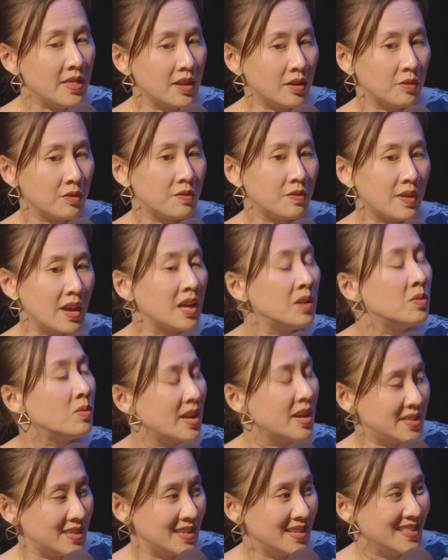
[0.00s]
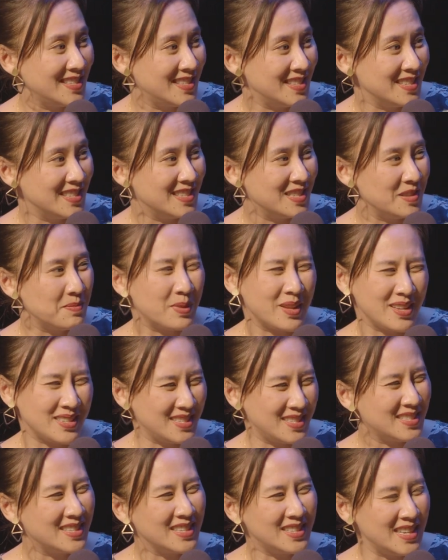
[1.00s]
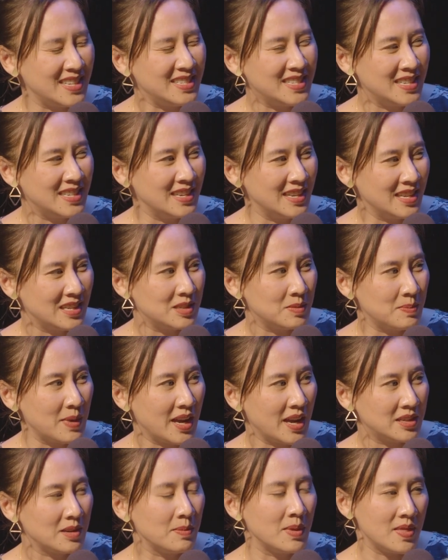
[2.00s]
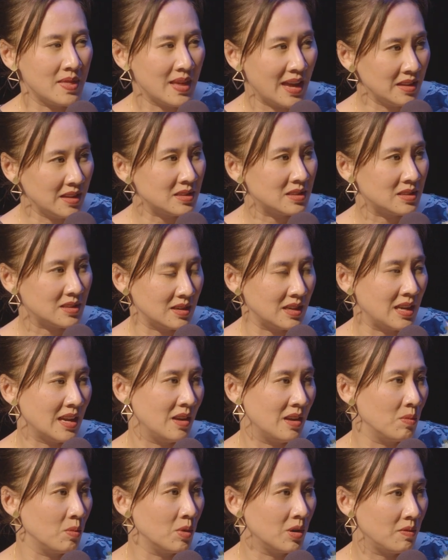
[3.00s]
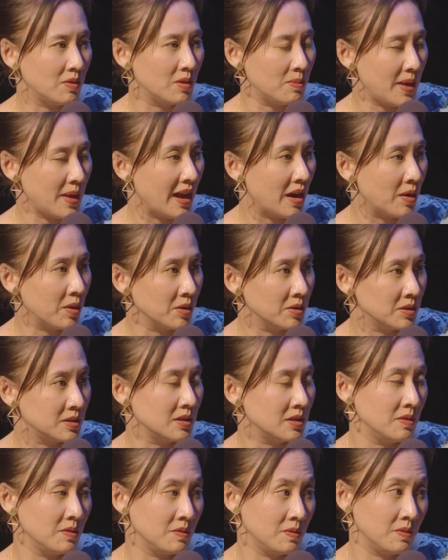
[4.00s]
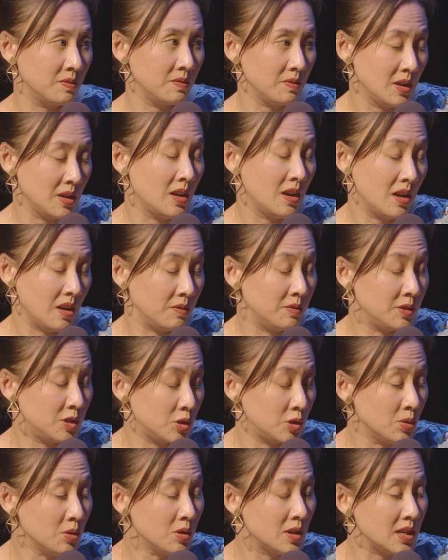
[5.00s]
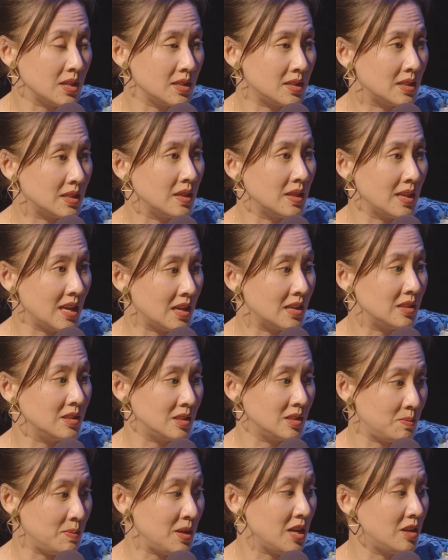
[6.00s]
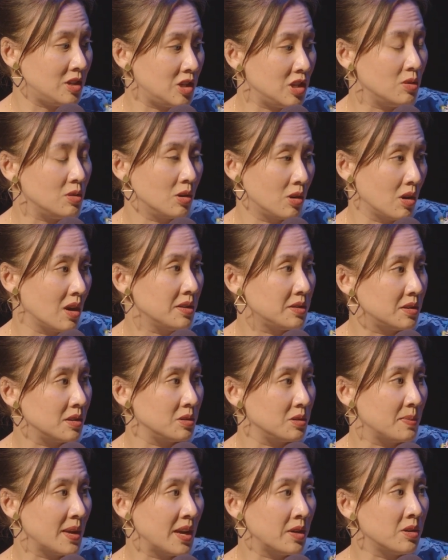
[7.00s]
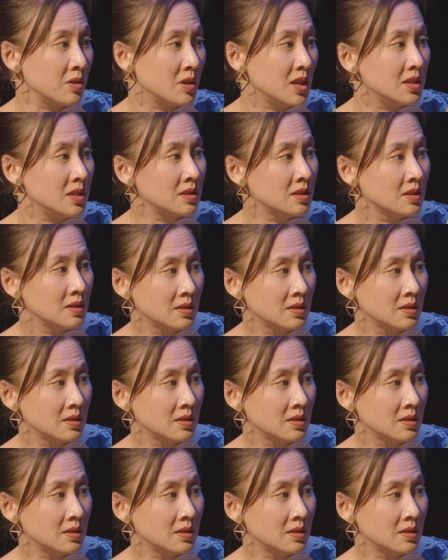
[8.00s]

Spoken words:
and they'll find resonances in places that they didn't expect. I mean, that's, again, one of the powers of stories, that they can speak to you across those boundaries.